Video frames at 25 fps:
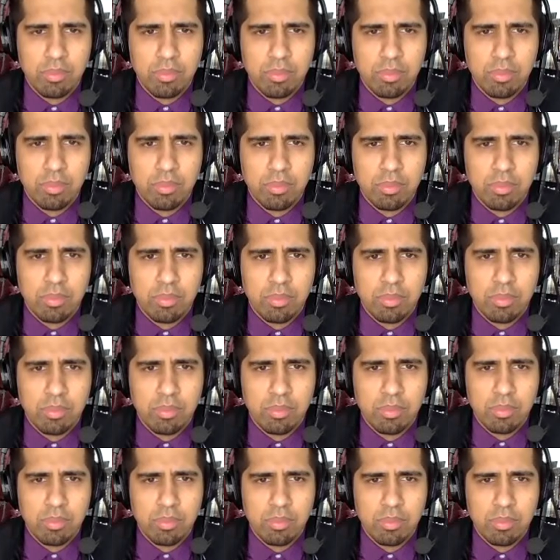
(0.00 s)

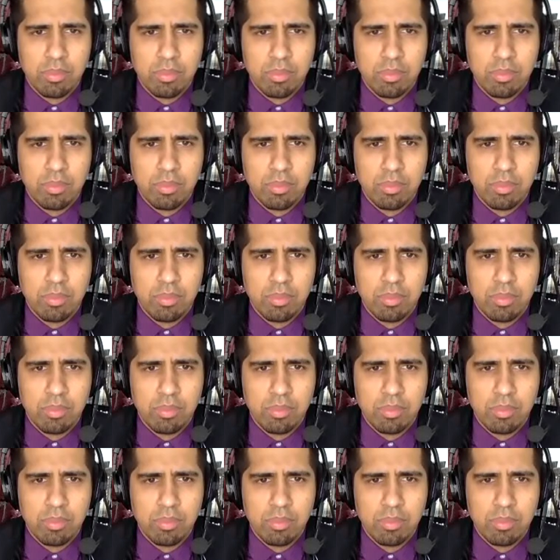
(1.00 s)

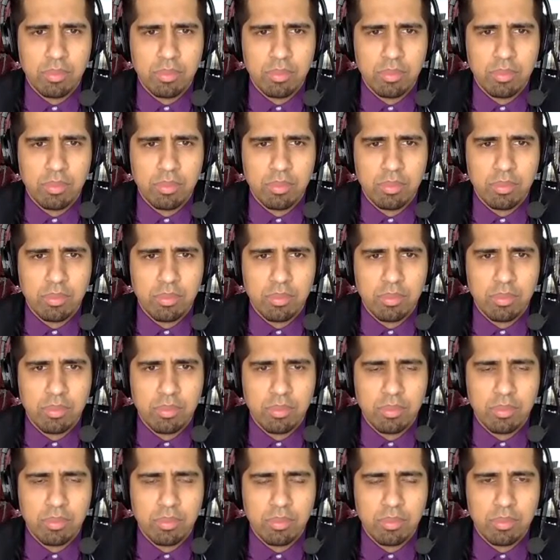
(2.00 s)

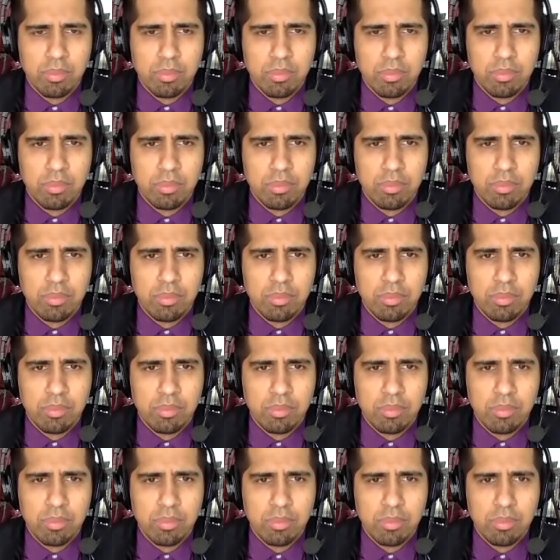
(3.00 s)

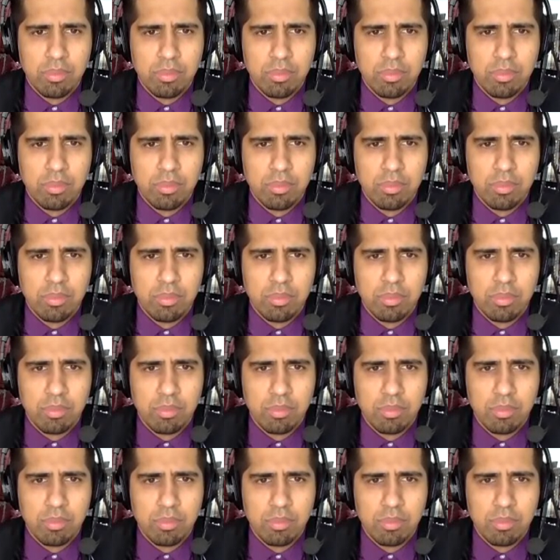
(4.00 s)
[no speech]